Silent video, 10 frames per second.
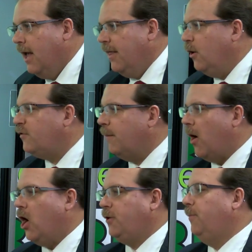There's some
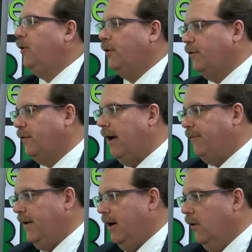entrepreneurs out
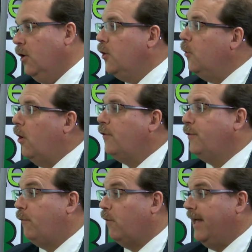there who are
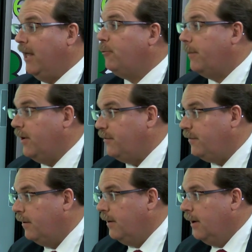also
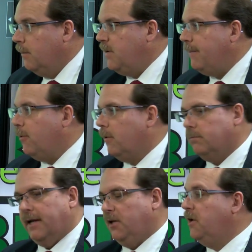philanthropists, people
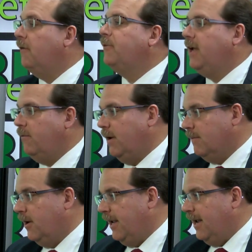that love giving
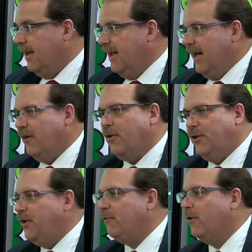money. There's a
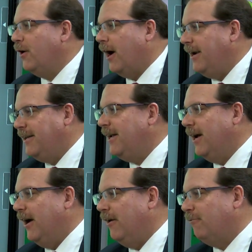different idea
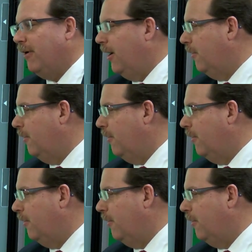of, mm -hmm.